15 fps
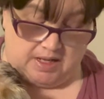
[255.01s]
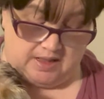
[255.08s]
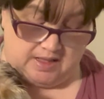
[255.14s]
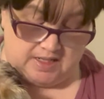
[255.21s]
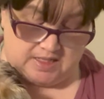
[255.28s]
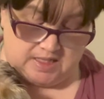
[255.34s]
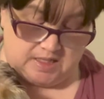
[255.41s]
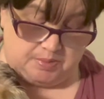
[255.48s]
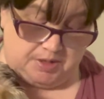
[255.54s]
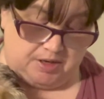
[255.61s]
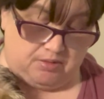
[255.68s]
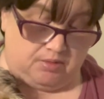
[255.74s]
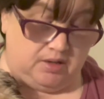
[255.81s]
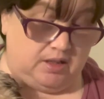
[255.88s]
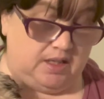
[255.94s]
this has been
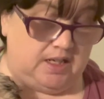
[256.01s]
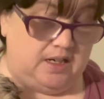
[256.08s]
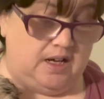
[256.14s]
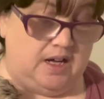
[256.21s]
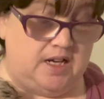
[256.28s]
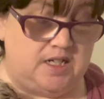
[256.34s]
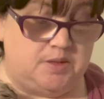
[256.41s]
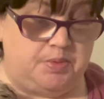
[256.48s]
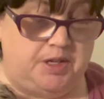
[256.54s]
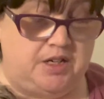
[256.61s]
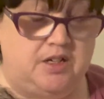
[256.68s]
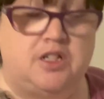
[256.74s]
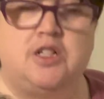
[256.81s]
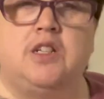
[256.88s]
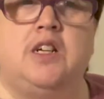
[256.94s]
really nice
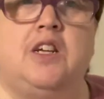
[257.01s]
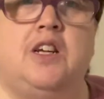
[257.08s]
because